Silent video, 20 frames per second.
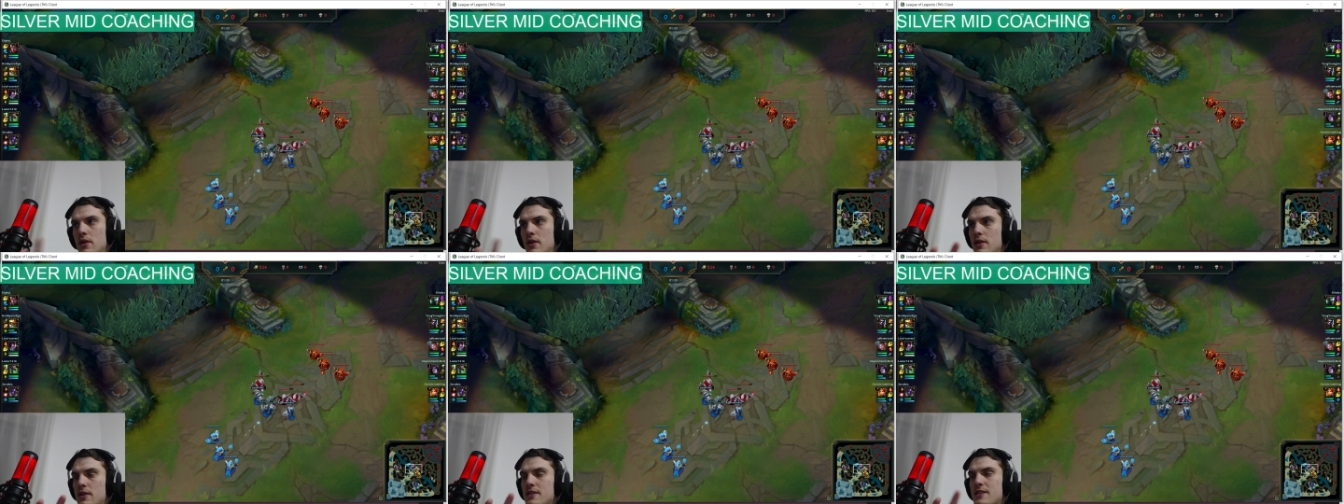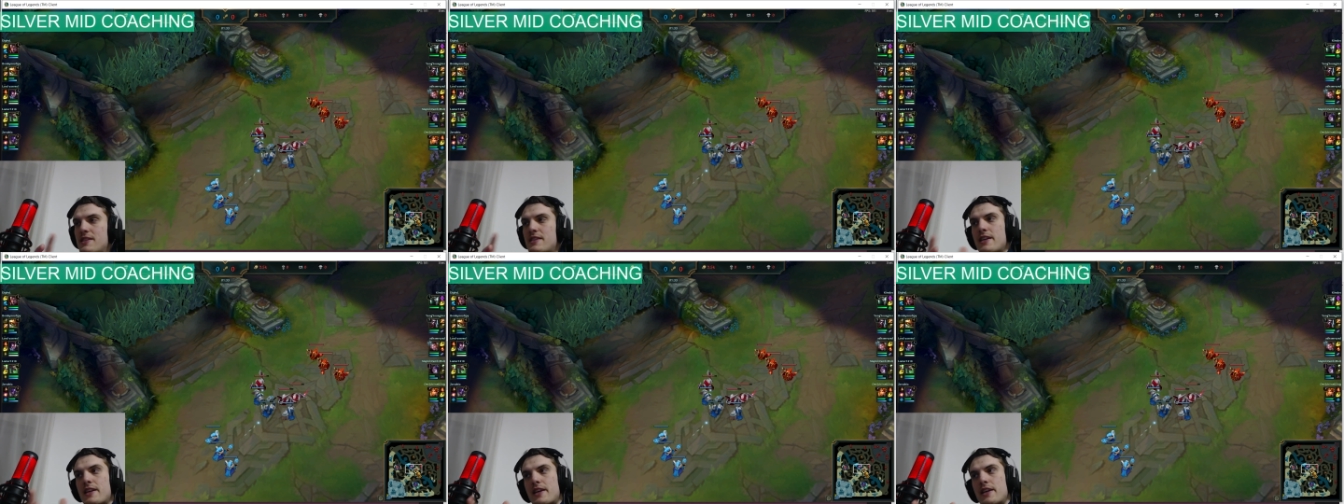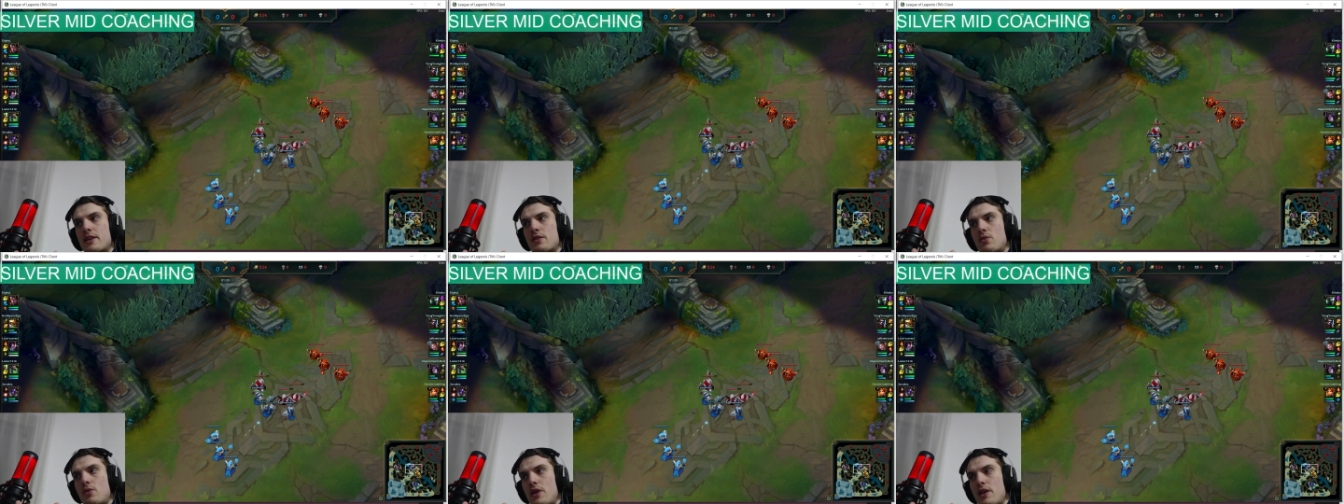
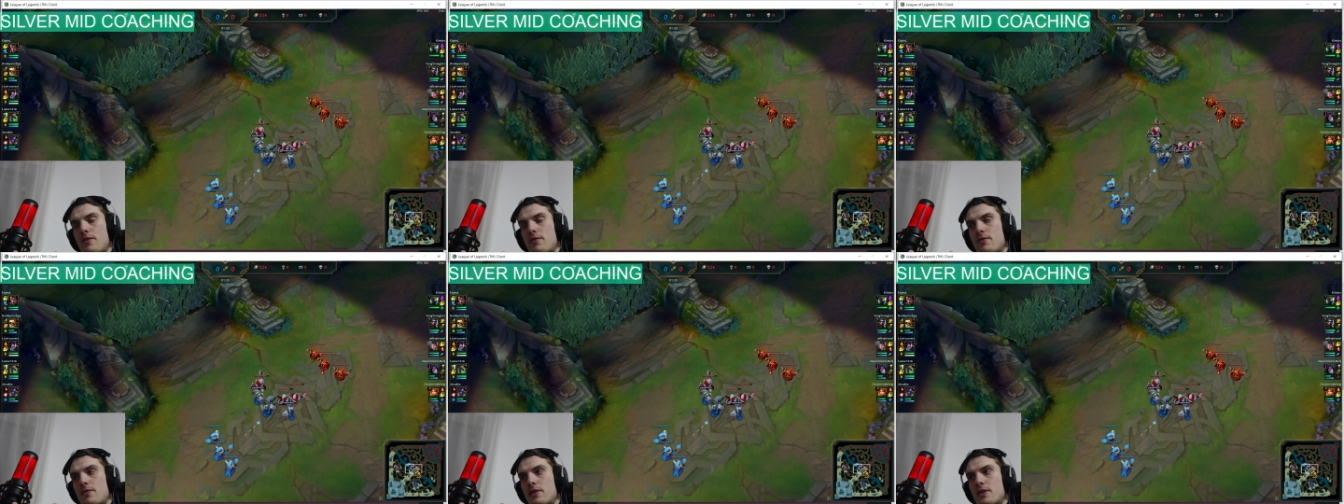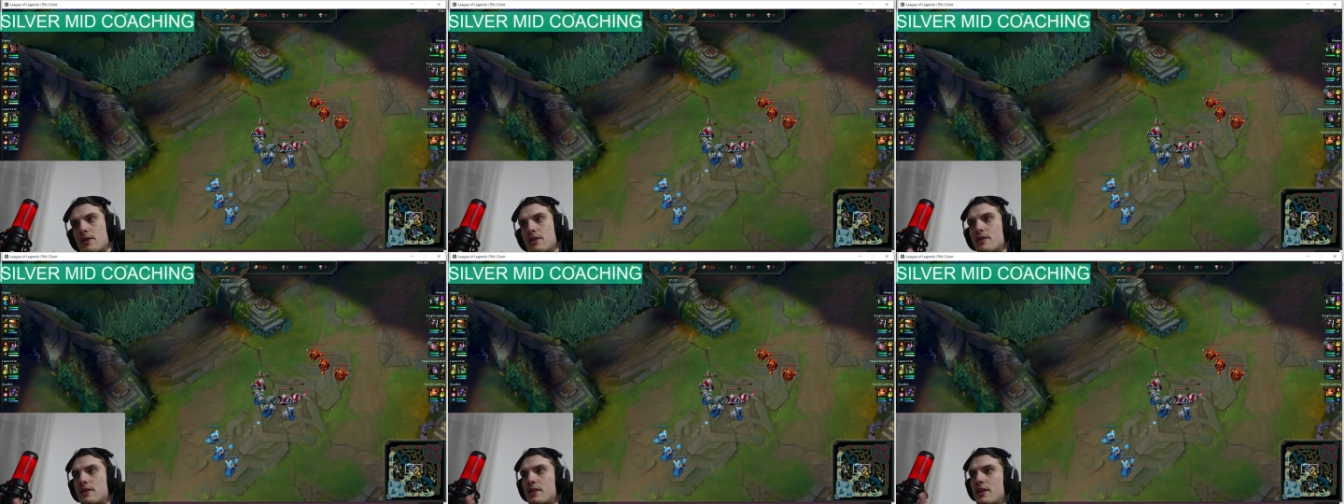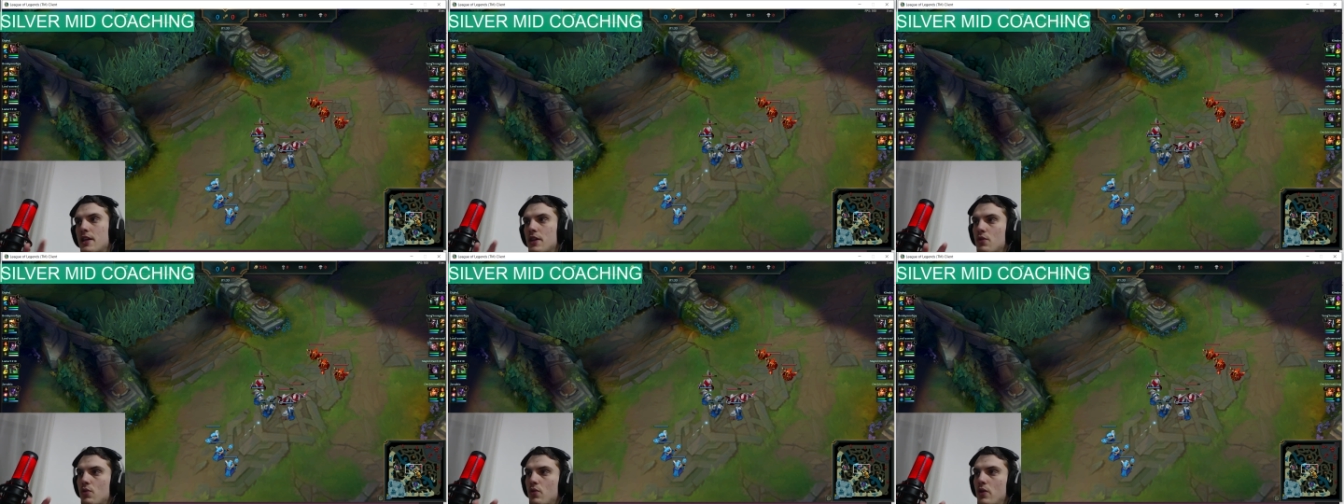Second wave, yeah.
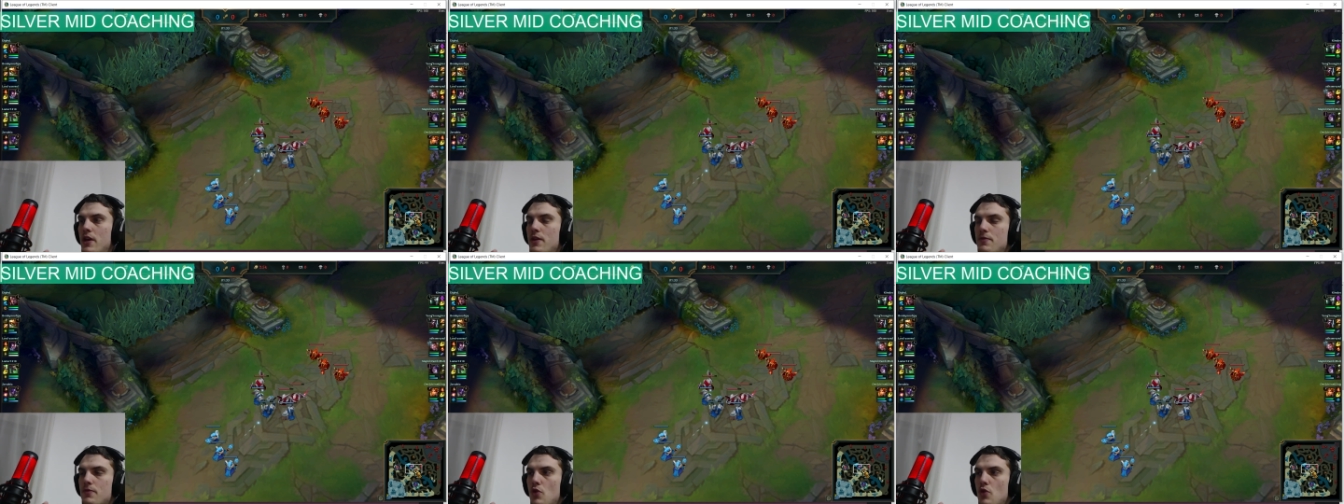third wave,